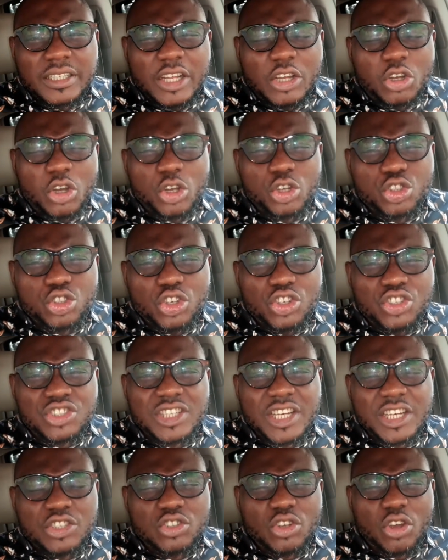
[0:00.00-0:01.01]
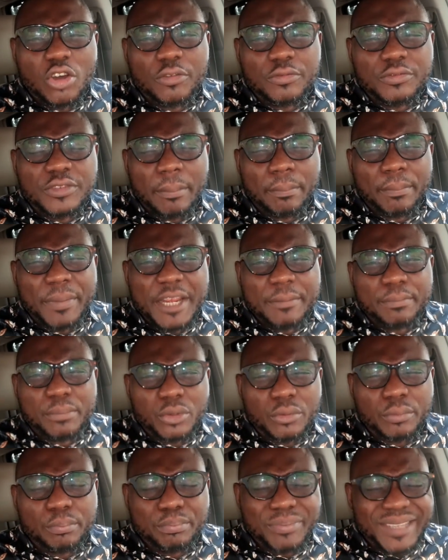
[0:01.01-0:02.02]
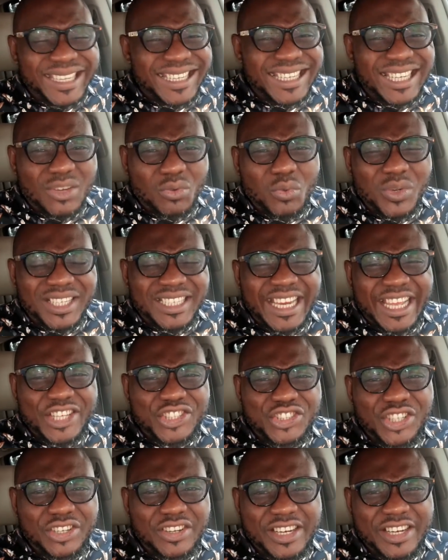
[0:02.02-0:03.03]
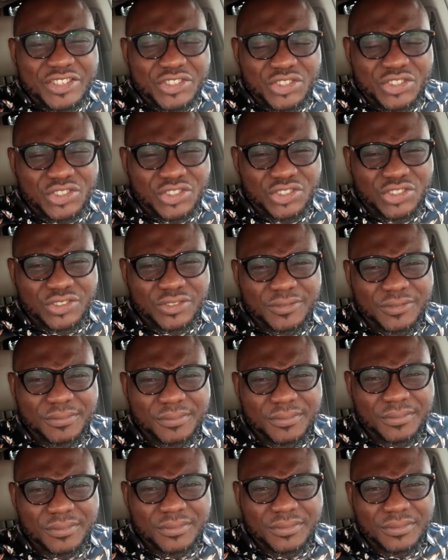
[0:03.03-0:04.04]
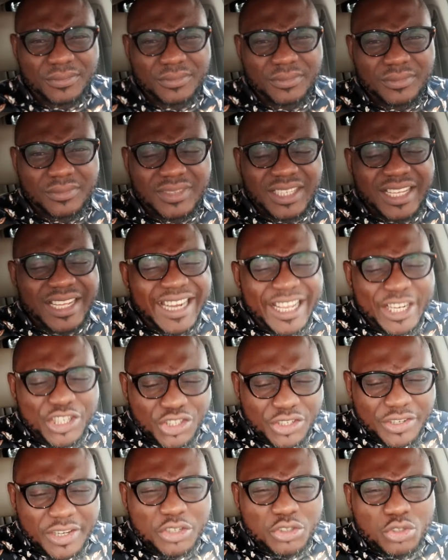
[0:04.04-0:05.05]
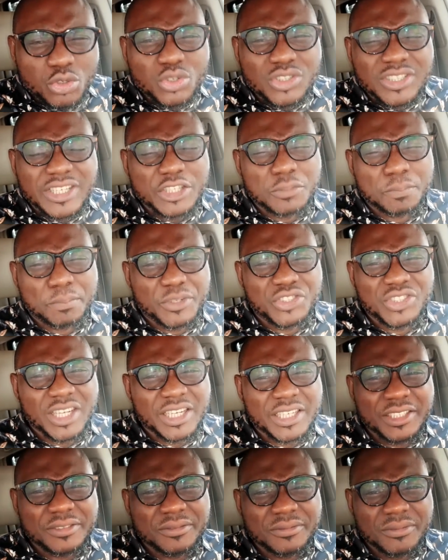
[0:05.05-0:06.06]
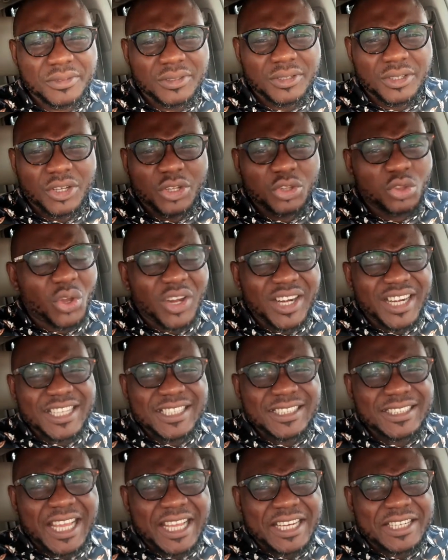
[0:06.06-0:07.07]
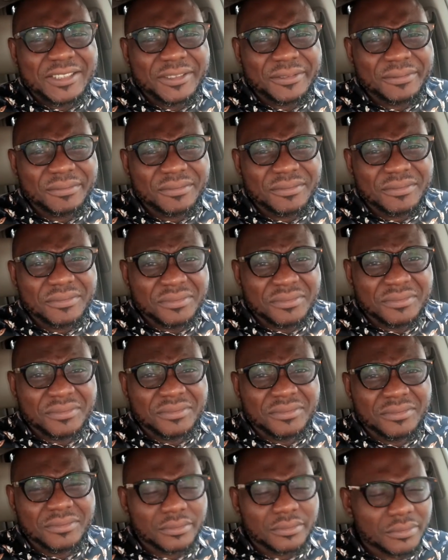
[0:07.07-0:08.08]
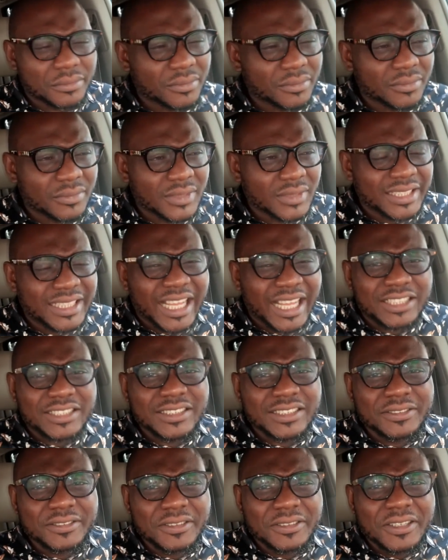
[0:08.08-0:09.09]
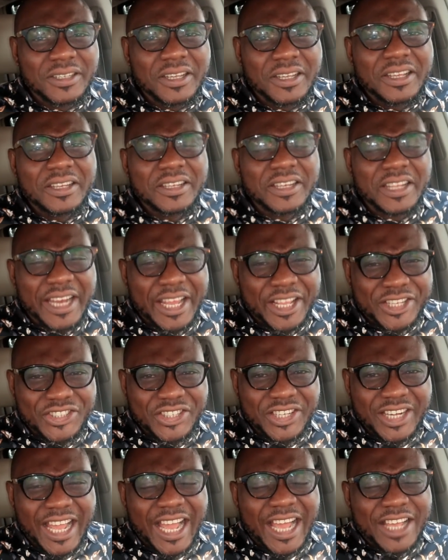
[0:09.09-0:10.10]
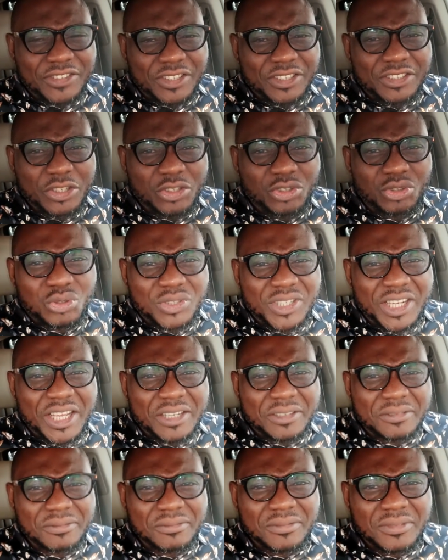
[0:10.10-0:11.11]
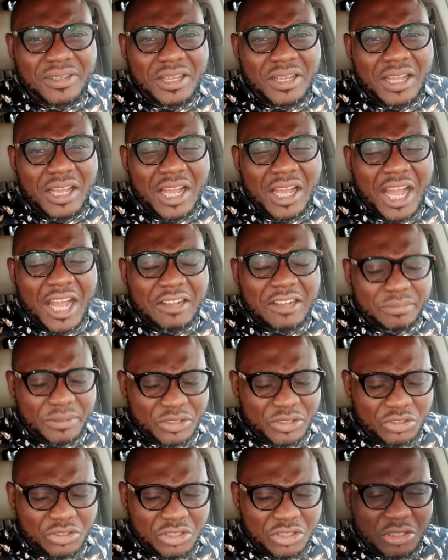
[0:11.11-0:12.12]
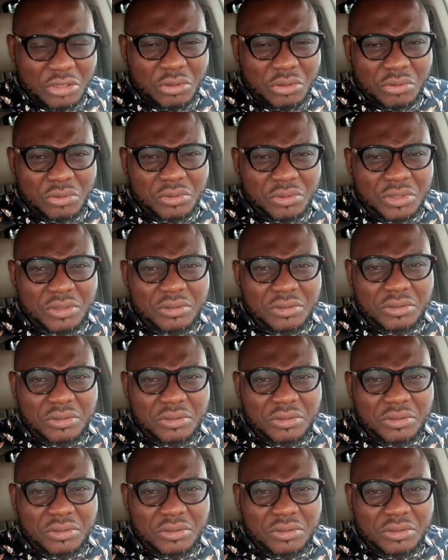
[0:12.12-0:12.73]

the consciousness of the people, beginning with Nigerians the Nigerian youth, especially, to understand hmm, that the Nigeria as it is today has been skewed,